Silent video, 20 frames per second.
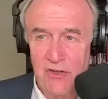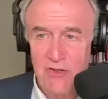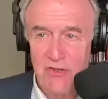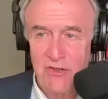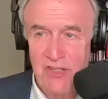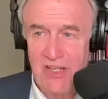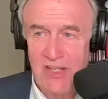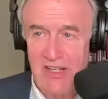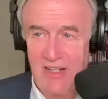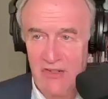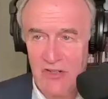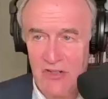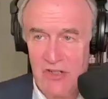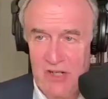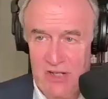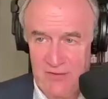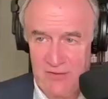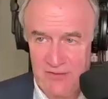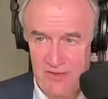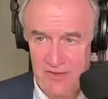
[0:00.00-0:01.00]
So you're
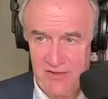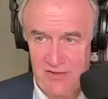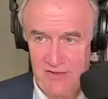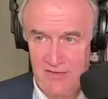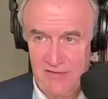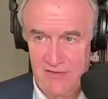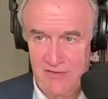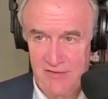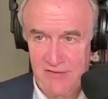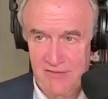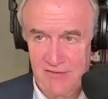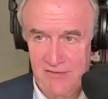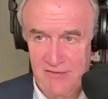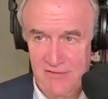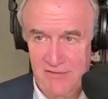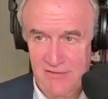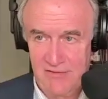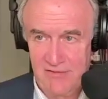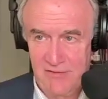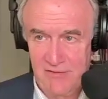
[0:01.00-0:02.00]
seeing shifts
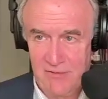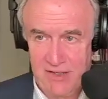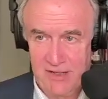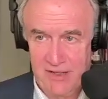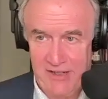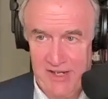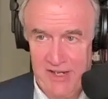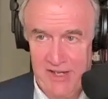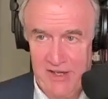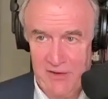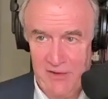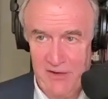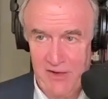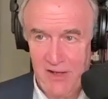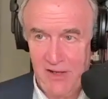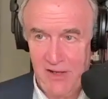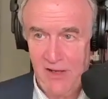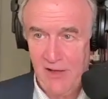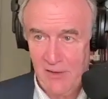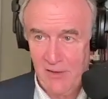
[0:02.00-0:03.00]
right
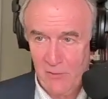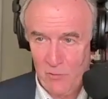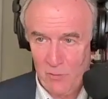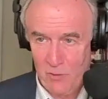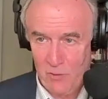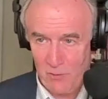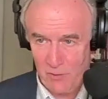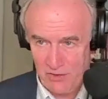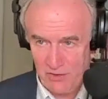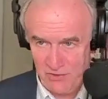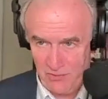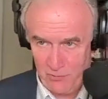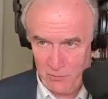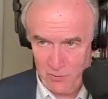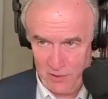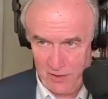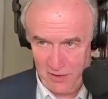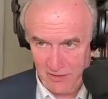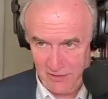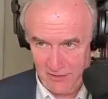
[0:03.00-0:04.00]
now
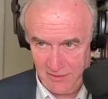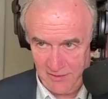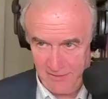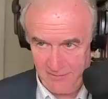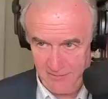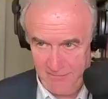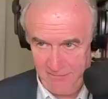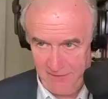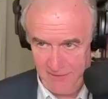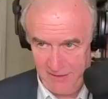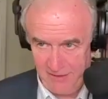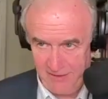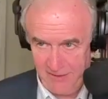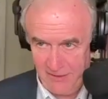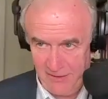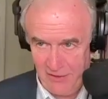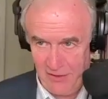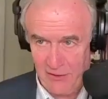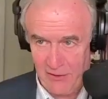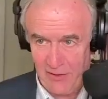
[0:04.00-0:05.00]
where
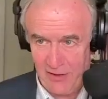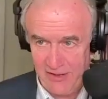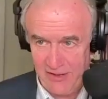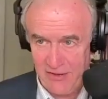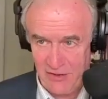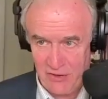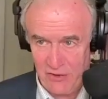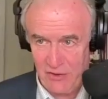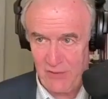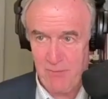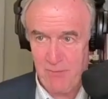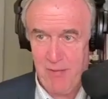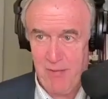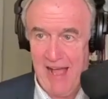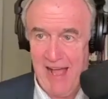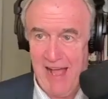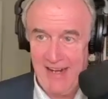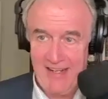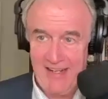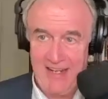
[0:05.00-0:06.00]
there is good
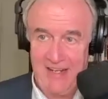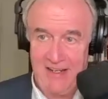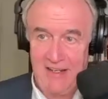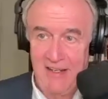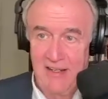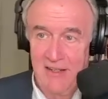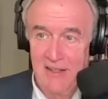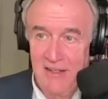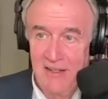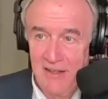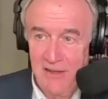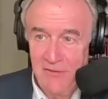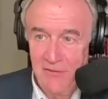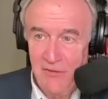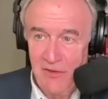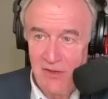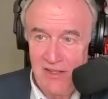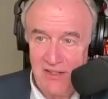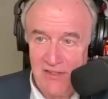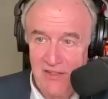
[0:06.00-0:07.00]
backing
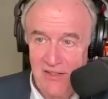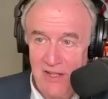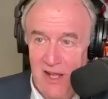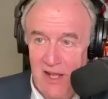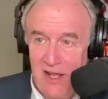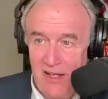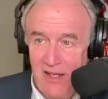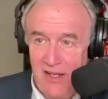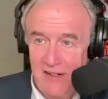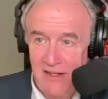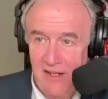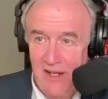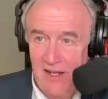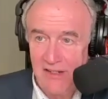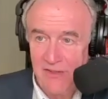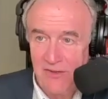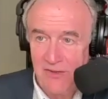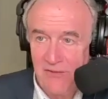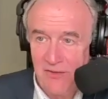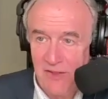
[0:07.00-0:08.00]
for these
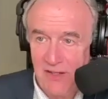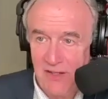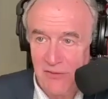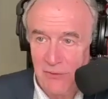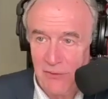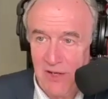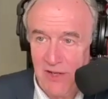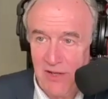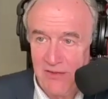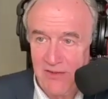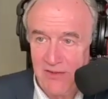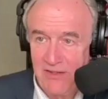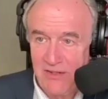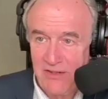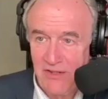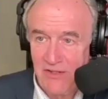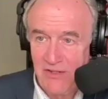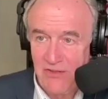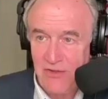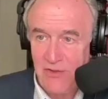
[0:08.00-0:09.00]
kinds of things rather than
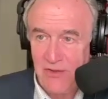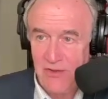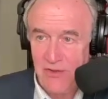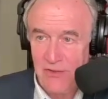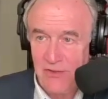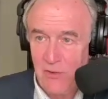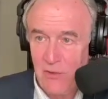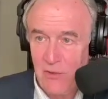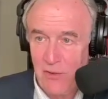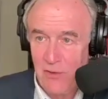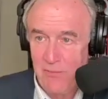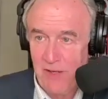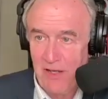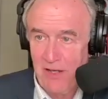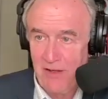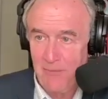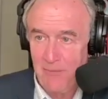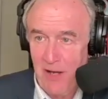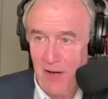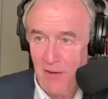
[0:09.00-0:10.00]
let's just throw a
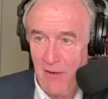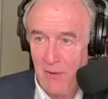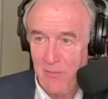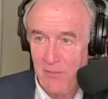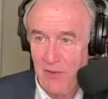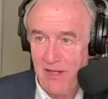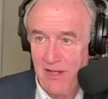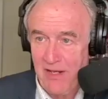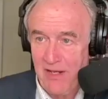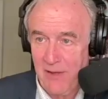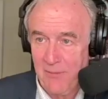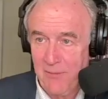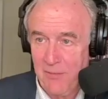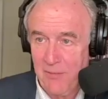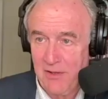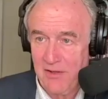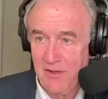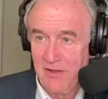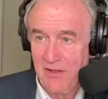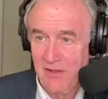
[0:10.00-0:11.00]
big power plant
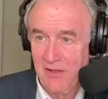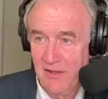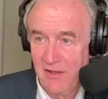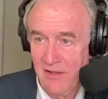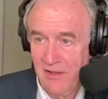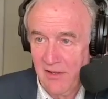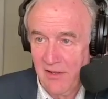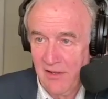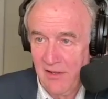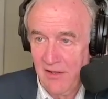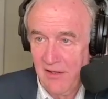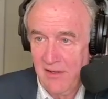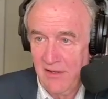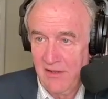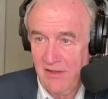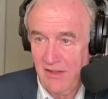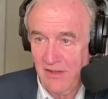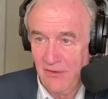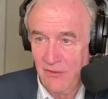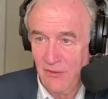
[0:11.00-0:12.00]
up in
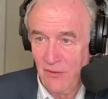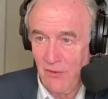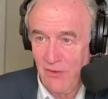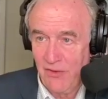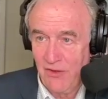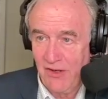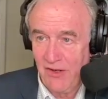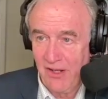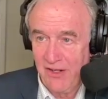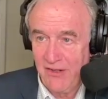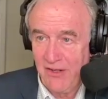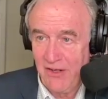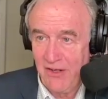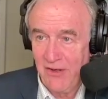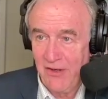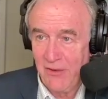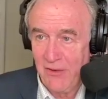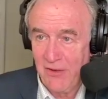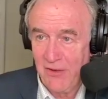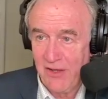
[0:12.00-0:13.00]
northern
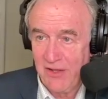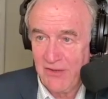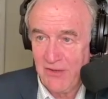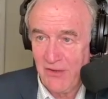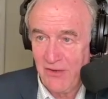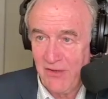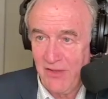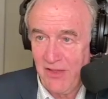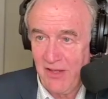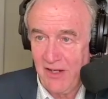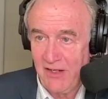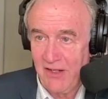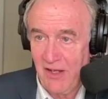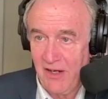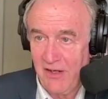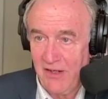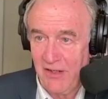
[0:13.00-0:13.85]
Ontario or that sort of thing.